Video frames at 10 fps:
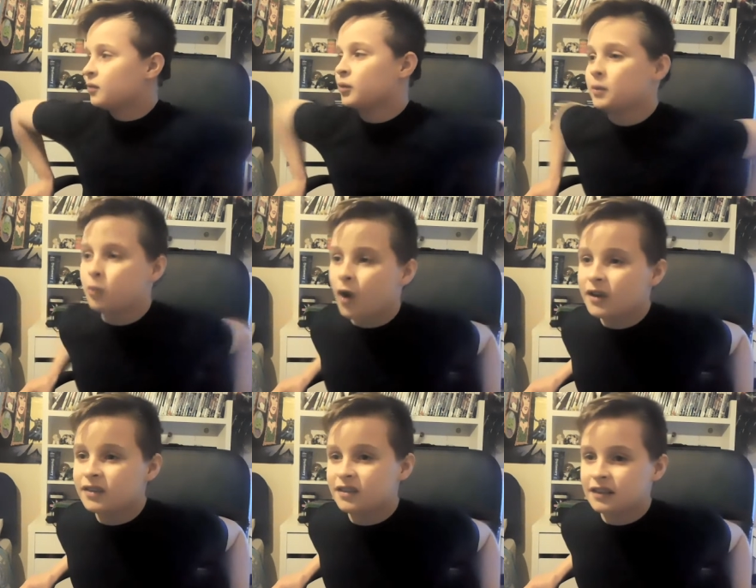we
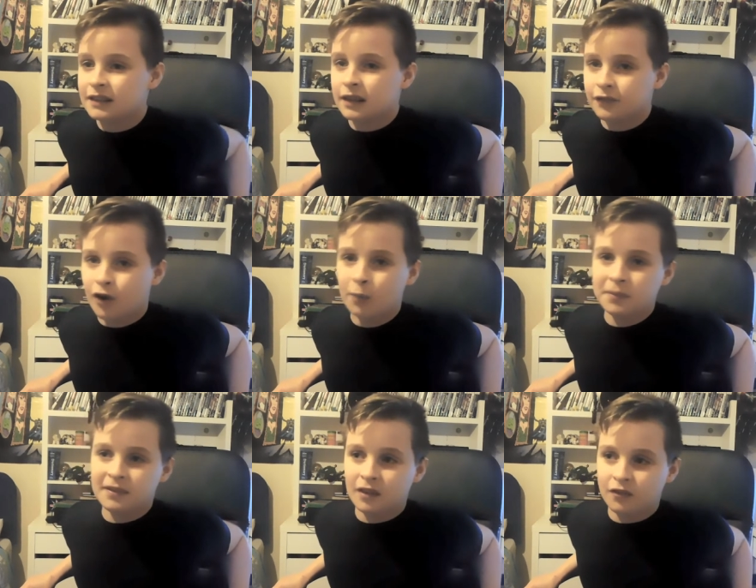want to live up
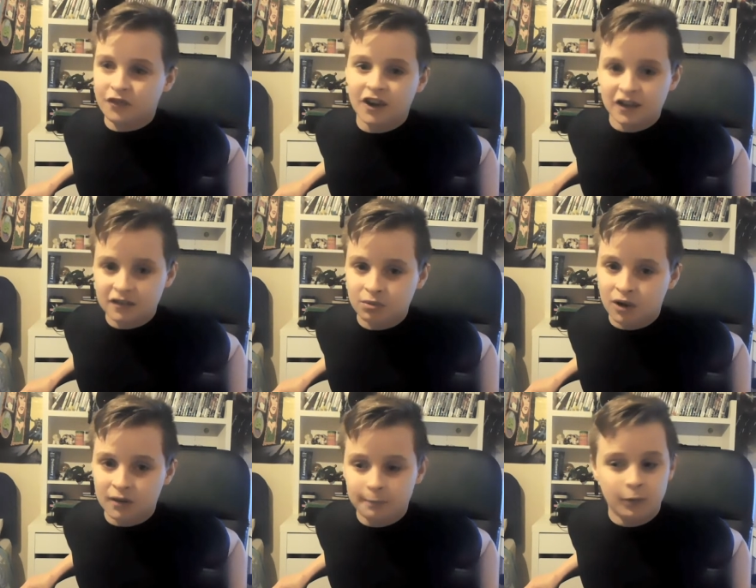to the first
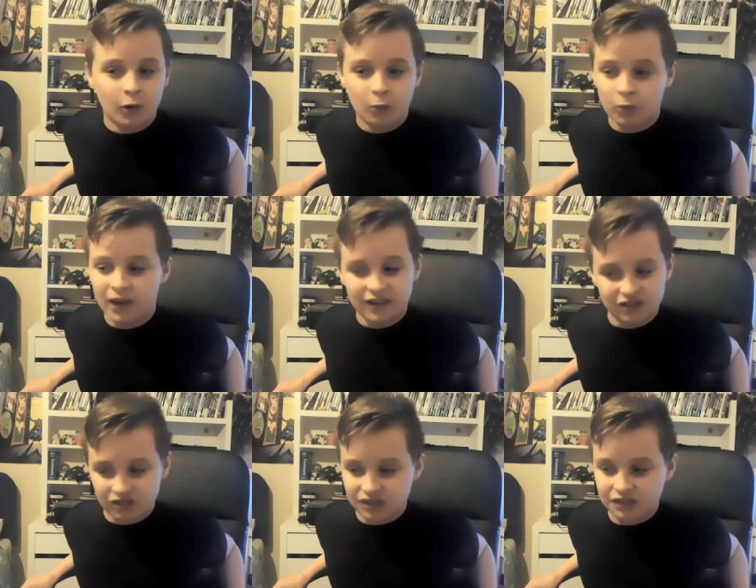one, but we're
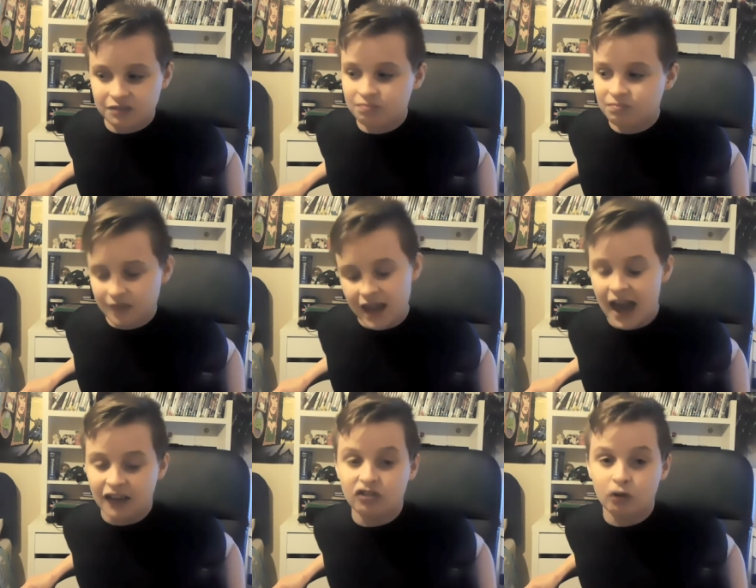just, it
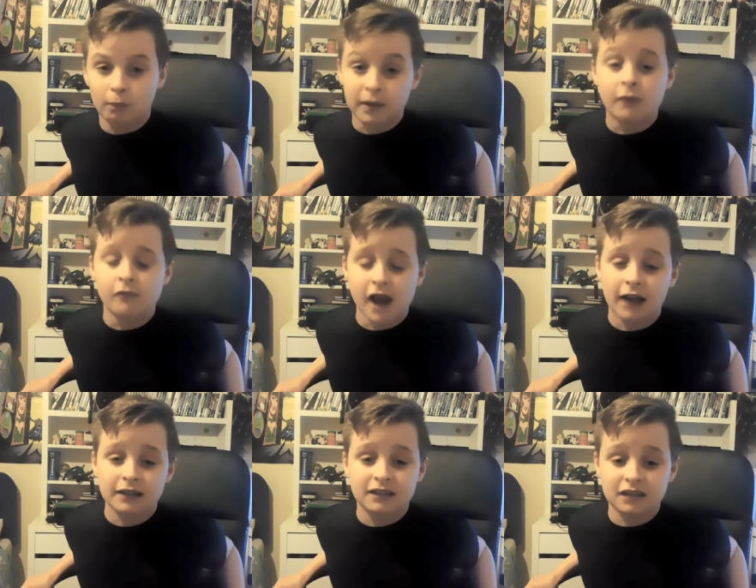ends up being
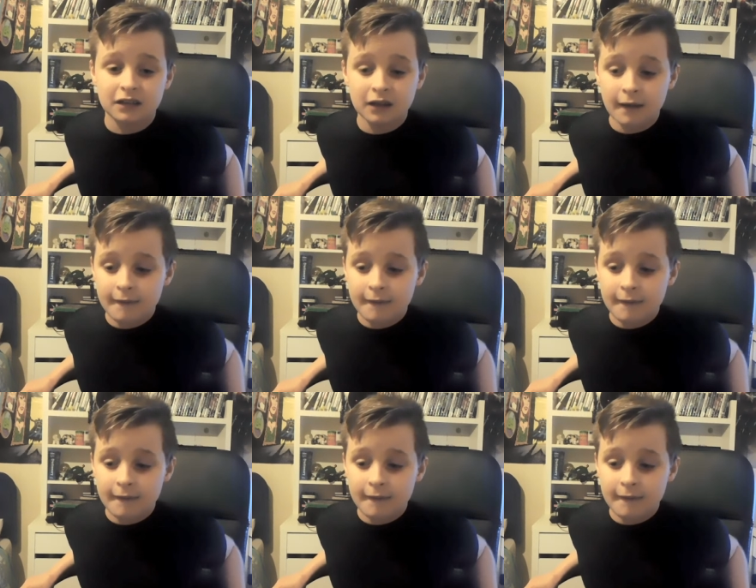reality.